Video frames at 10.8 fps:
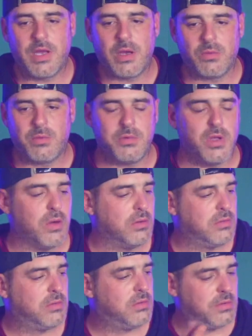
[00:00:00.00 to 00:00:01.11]
would go
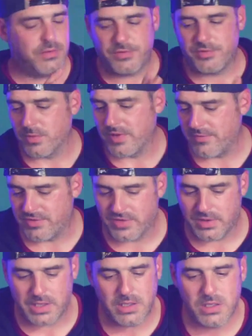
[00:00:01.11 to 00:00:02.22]
somewhere in that
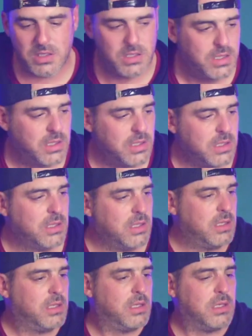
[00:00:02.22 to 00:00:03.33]
vicinity.
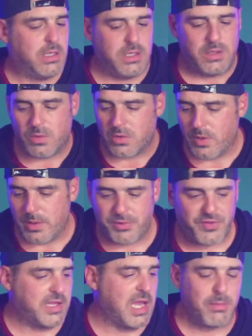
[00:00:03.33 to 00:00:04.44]
And we'll go ahead and put the
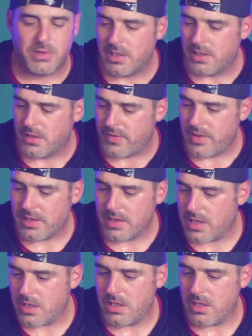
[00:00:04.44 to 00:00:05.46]
cable in on that guy.